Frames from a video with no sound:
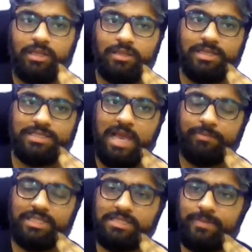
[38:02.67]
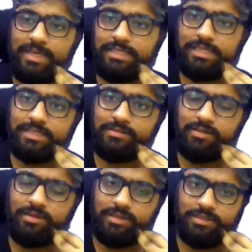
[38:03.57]
The sample space is
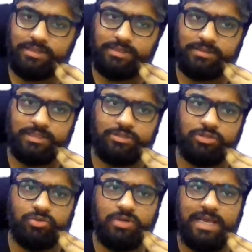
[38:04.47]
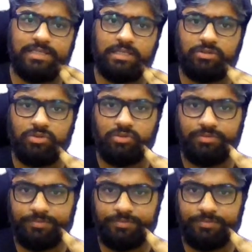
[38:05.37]
36 since two dice are thrown.